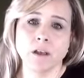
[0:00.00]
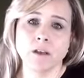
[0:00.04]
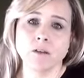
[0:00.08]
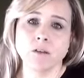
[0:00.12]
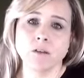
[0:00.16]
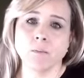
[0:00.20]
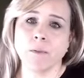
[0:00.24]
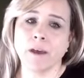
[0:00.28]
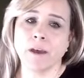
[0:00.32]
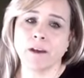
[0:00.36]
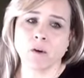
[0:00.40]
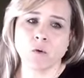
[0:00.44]

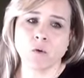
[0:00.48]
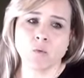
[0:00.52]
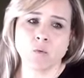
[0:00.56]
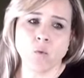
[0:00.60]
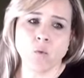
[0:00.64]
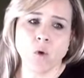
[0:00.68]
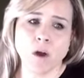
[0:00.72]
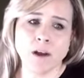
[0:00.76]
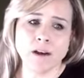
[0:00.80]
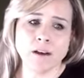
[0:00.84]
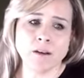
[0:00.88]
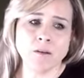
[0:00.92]
No matter
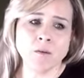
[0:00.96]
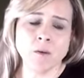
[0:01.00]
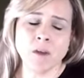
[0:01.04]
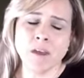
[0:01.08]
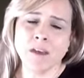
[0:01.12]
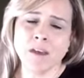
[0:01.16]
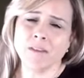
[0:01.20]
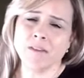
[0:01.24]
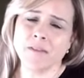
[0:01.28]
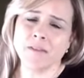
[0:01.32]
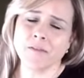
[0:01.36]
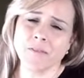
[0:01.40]
what,
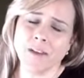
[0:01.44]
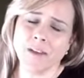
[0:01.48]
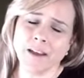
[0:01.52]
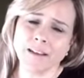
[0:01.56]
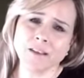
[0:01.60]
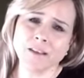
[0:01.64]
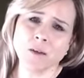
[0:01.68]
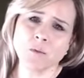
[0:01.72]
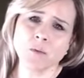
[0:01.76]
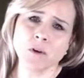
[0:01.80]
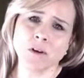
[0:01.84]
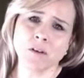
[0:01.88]
the
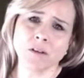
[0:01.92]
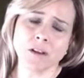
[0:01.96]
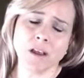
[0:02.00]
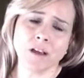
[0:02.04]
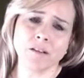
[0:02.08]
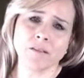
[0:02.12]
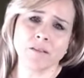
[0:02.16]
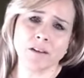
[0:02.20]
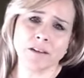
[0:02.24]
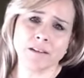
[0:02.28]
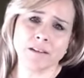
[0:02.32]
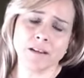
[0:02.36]
fact that we're
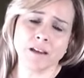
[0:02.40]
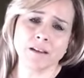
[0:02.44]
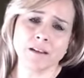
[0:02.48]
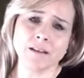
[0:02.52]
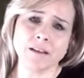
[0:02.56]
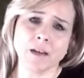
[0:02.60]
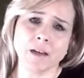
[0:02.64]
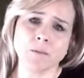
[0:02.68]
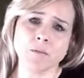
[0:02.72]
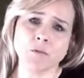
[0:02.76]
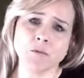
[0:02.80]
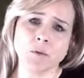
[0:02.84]
allowing 10
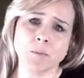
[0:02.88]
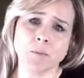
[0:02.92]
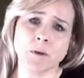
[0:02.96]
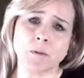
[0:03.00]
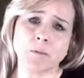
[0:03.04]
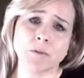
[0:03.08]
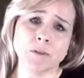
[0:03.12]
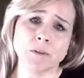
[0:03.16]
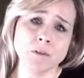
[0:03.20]
times more people,